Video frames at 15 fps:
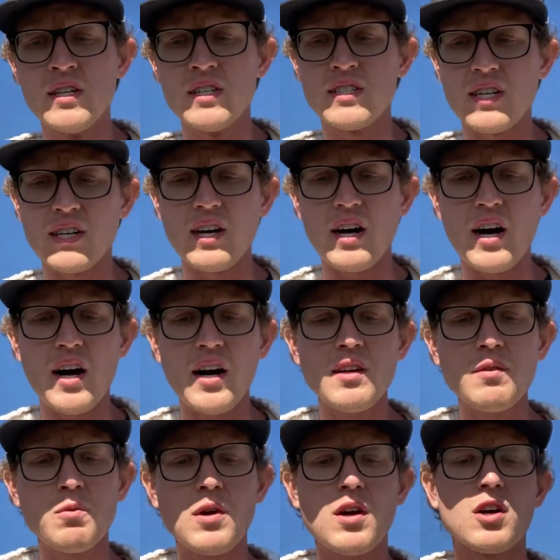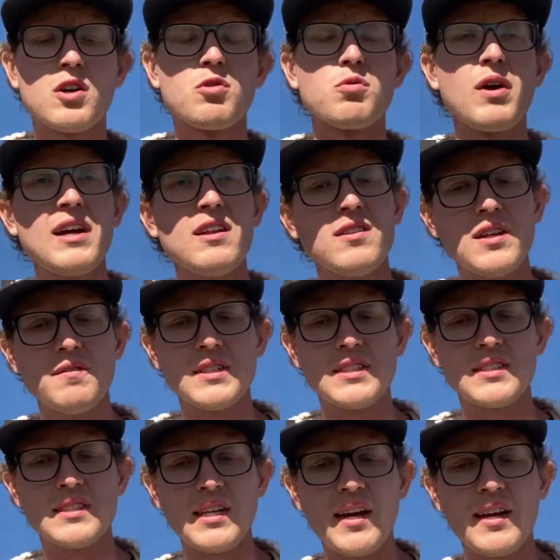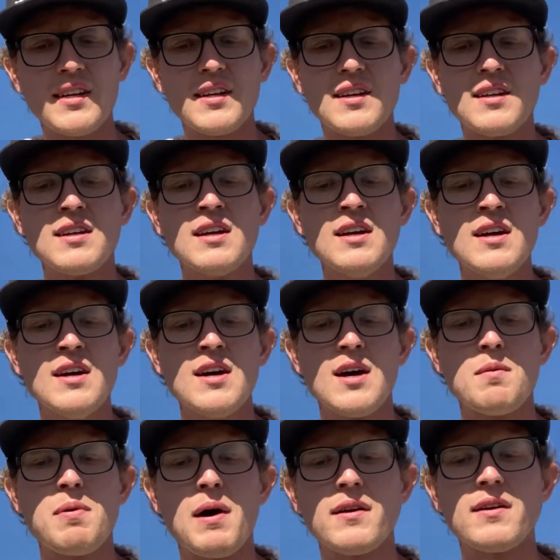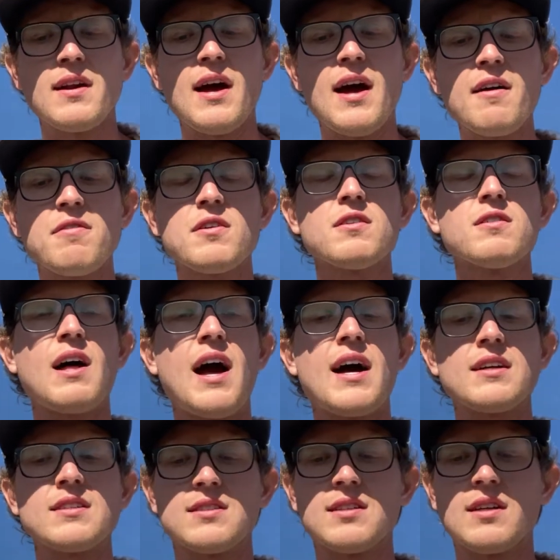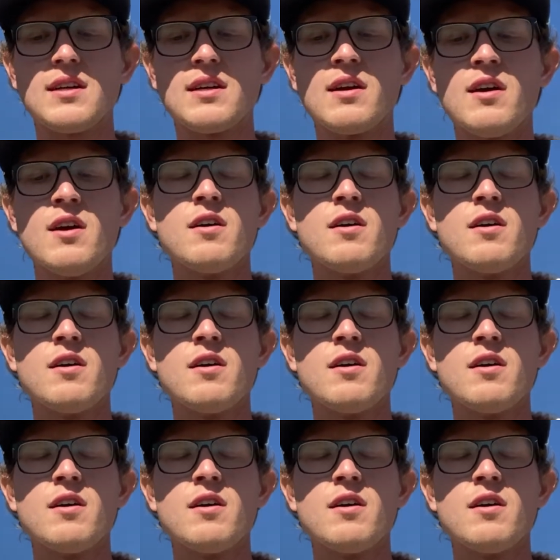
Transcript: to God, we are greatly mistaken about an everlasting,